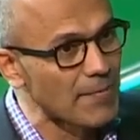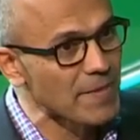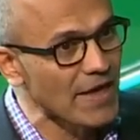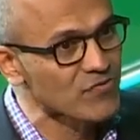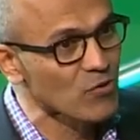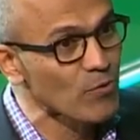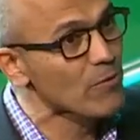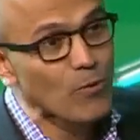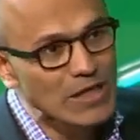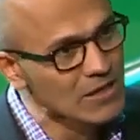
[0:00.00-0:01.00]
And so we
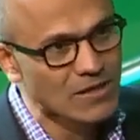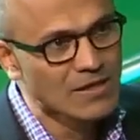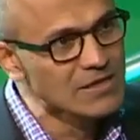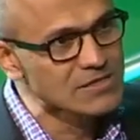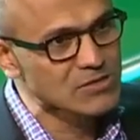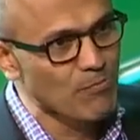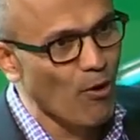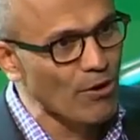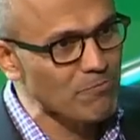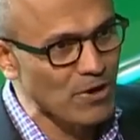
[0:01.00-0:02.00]
will
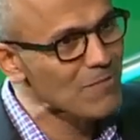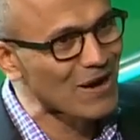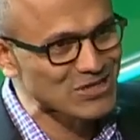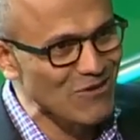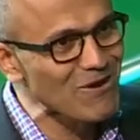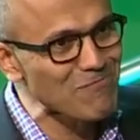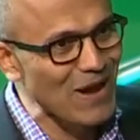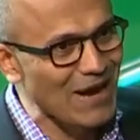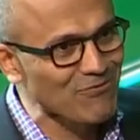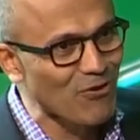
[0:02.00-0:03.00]
support pretty much every
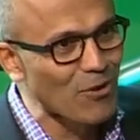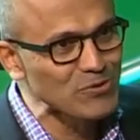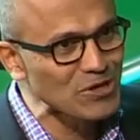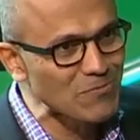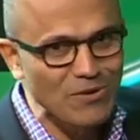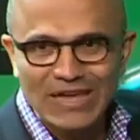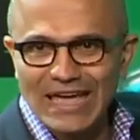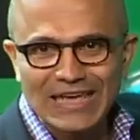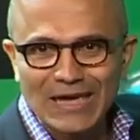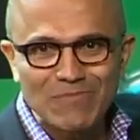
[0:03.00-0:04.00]
platform. You can bring
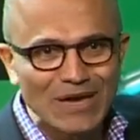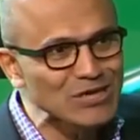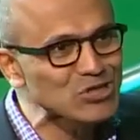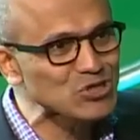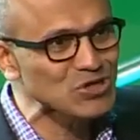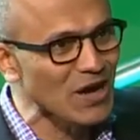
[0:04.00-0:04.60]
any image.